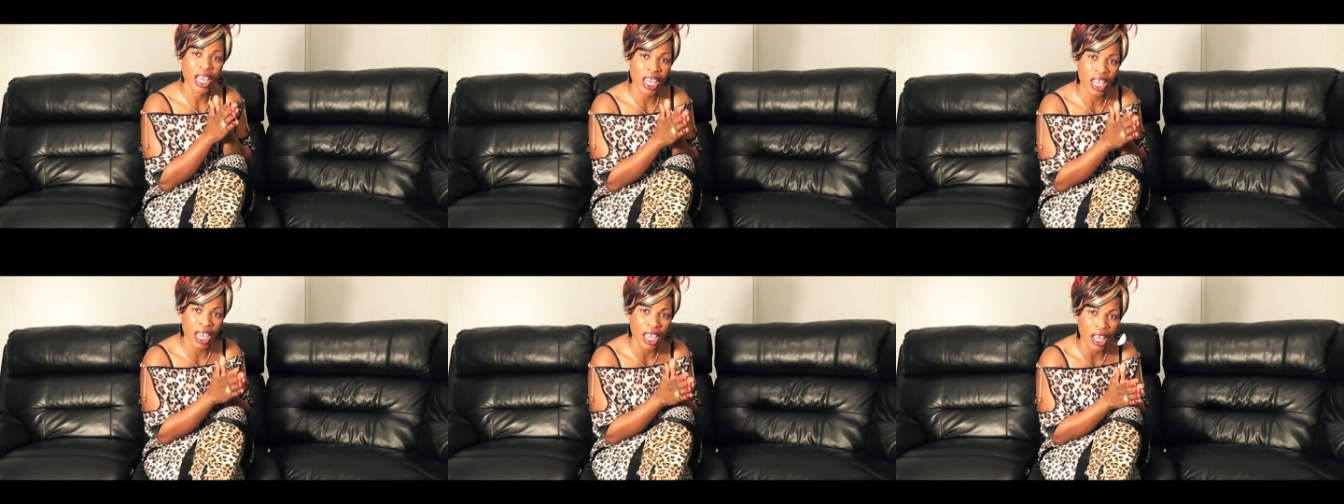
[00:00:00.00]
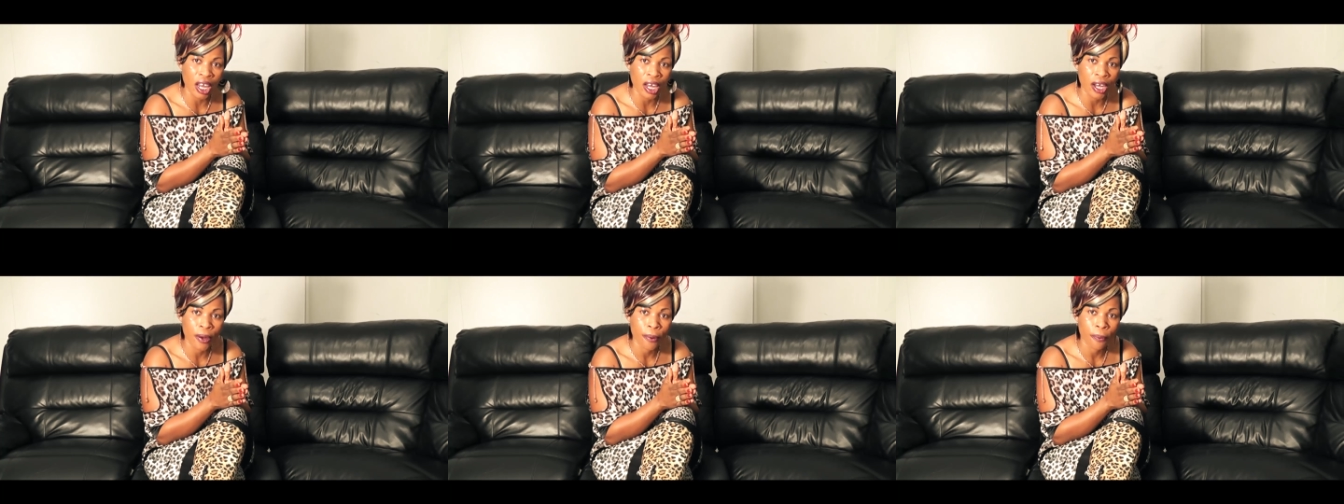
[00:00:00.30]

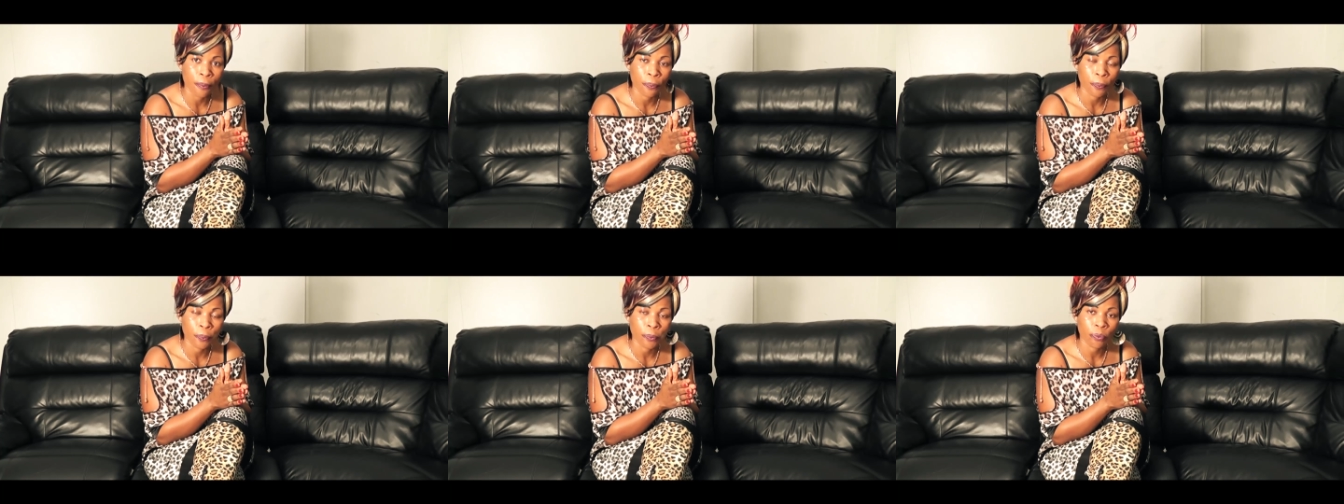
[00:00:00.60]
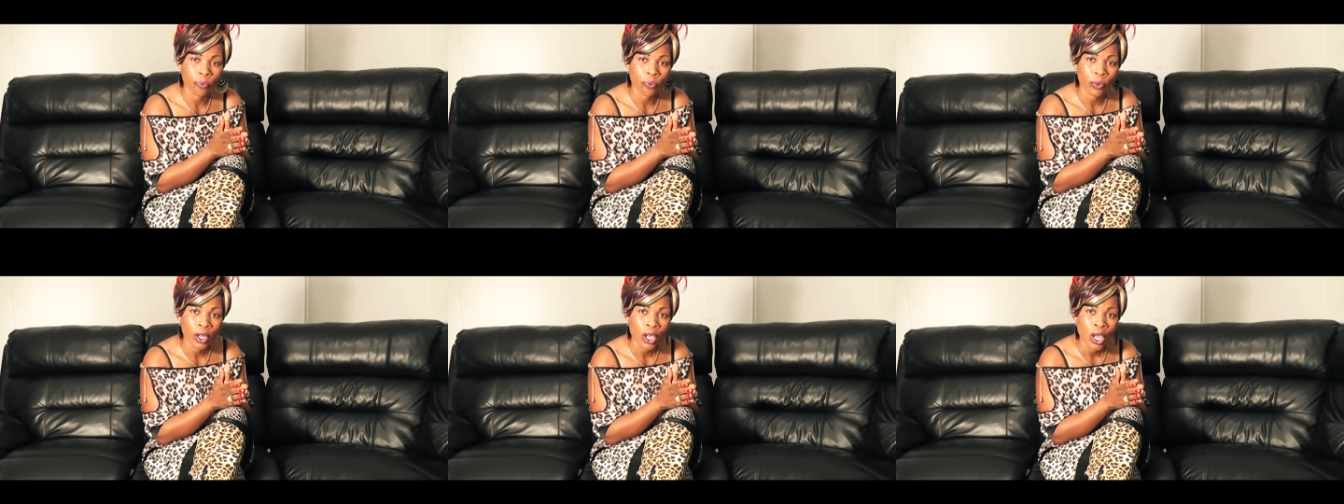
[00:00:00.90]
in.
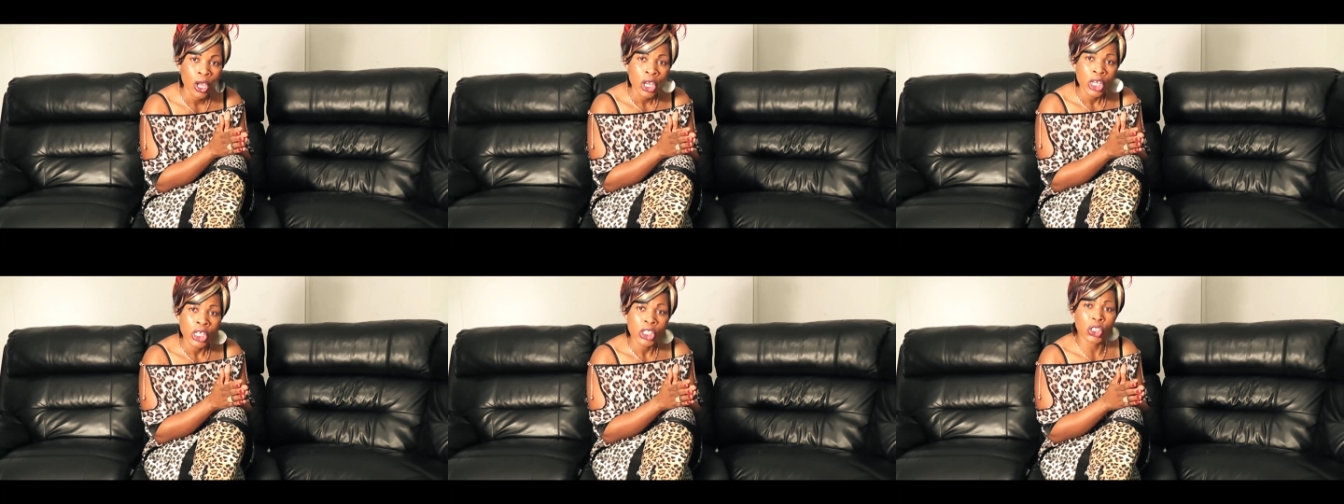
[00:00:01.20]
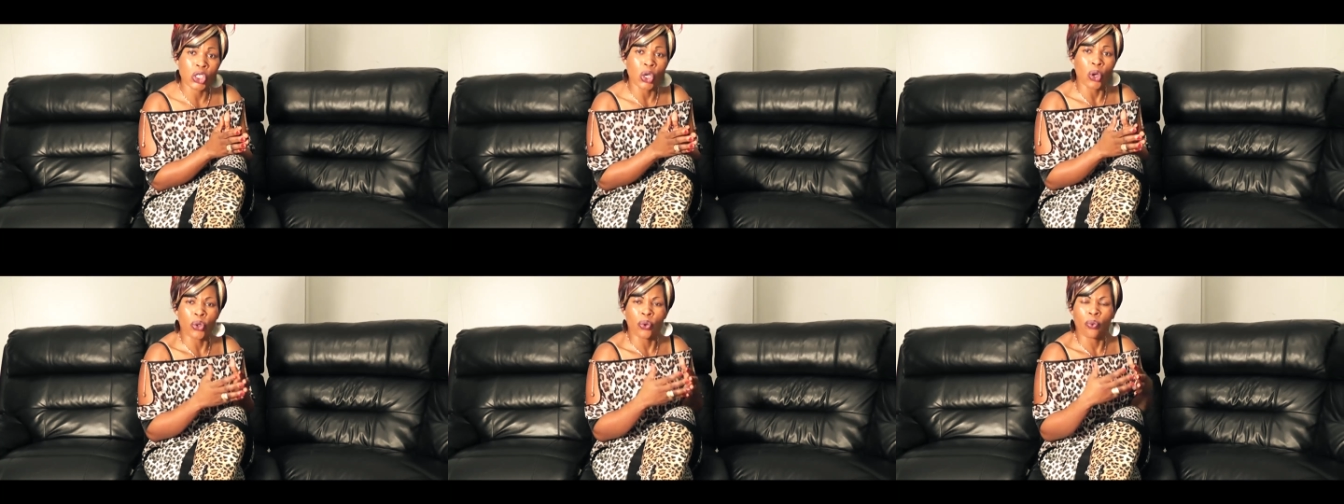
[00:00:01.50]

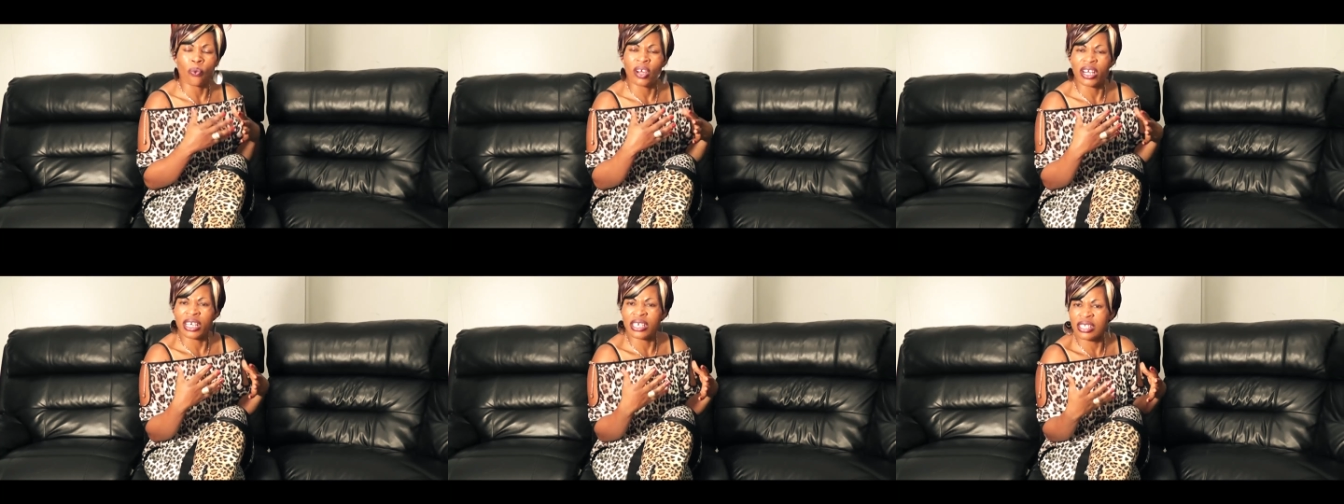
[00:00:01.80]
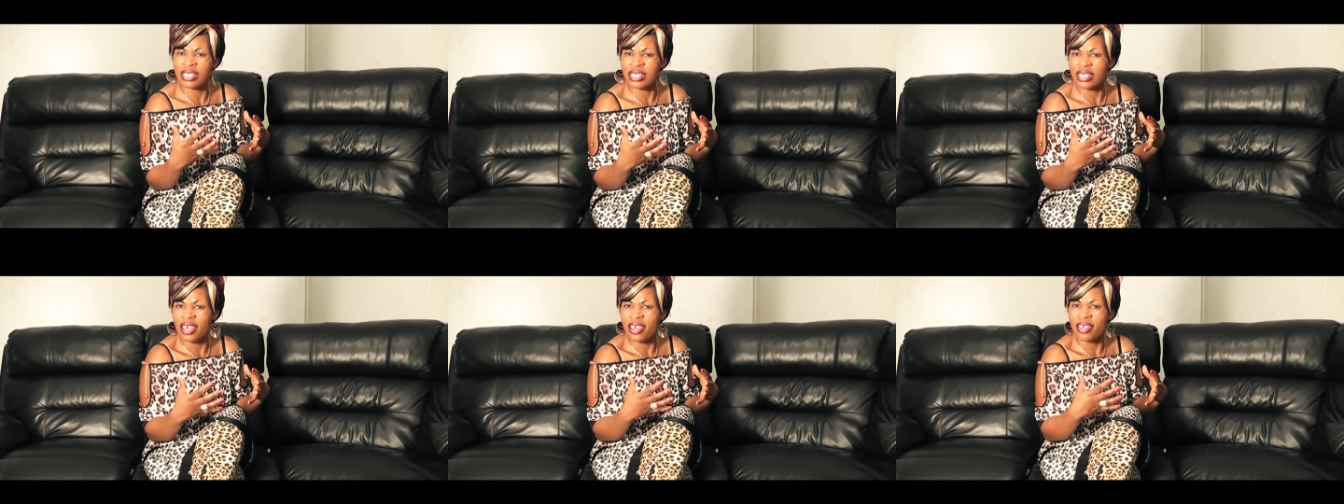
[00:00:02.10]
So you will
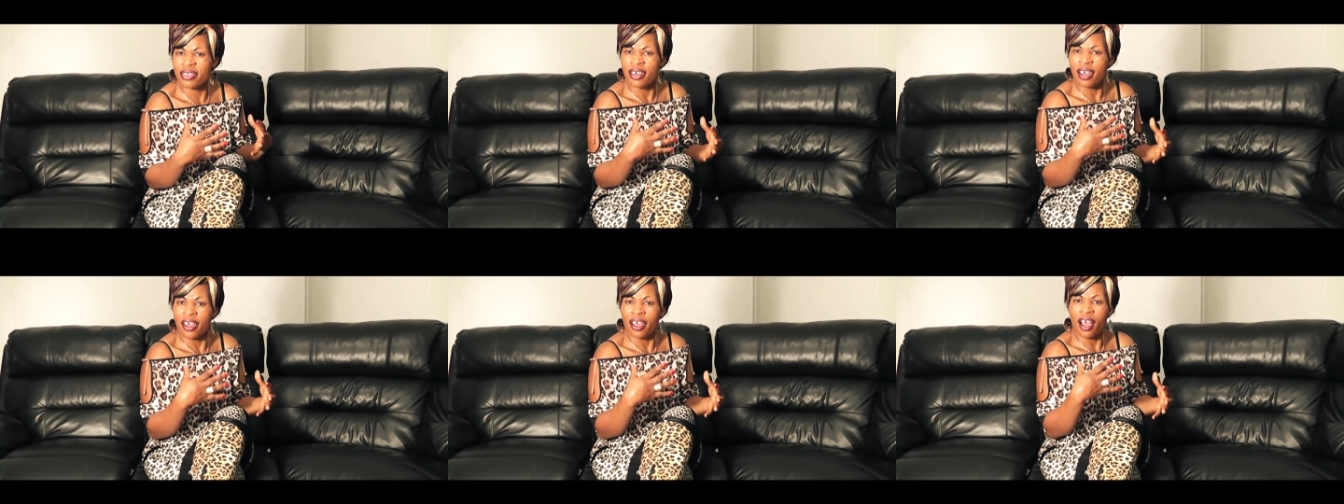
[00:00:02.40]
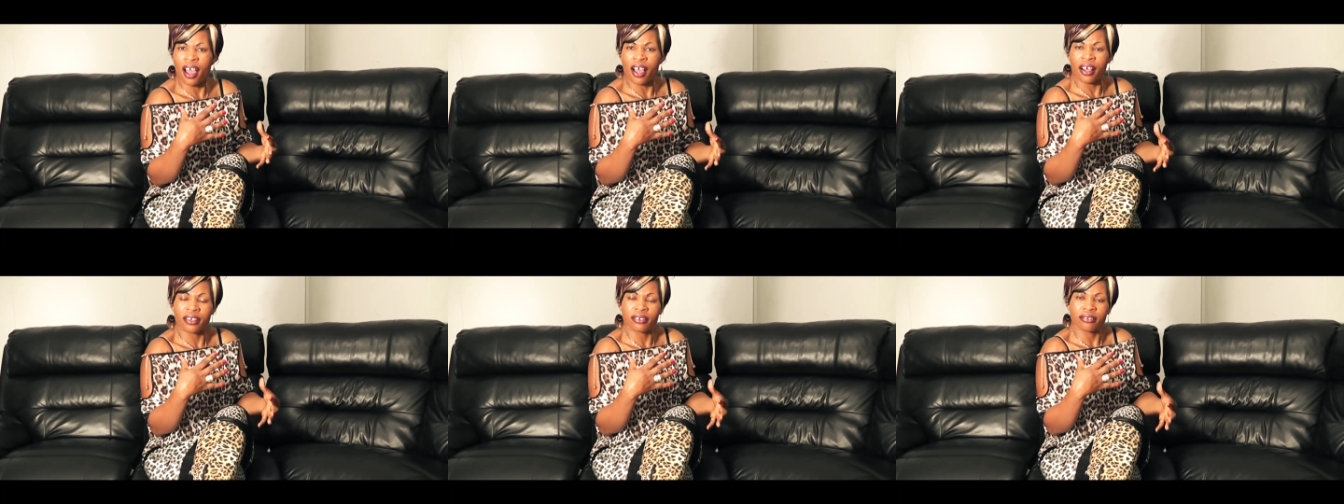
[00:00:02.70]
see
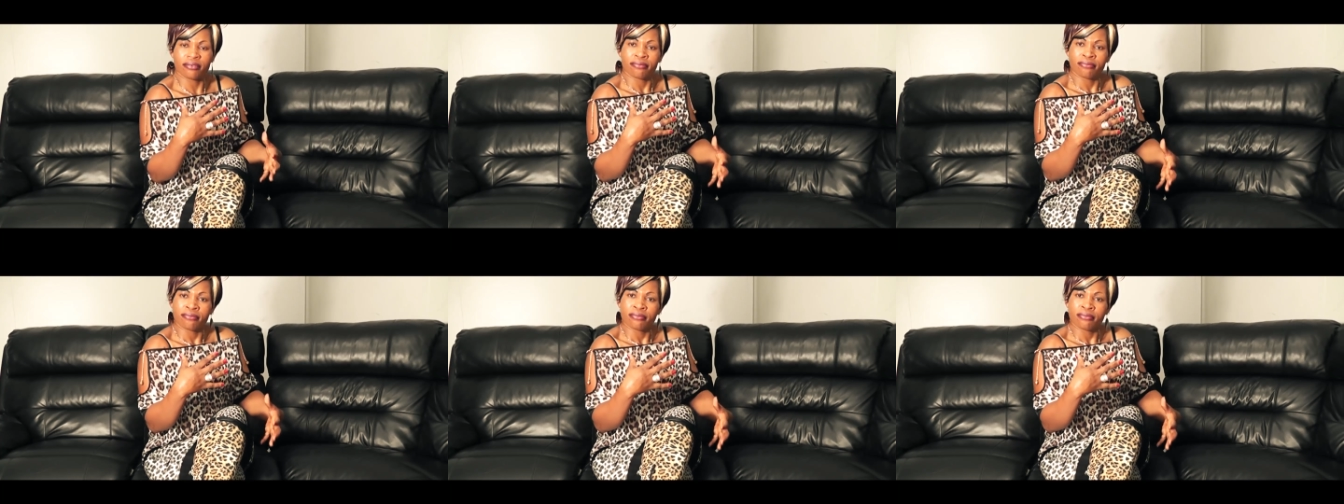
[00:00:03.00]
they are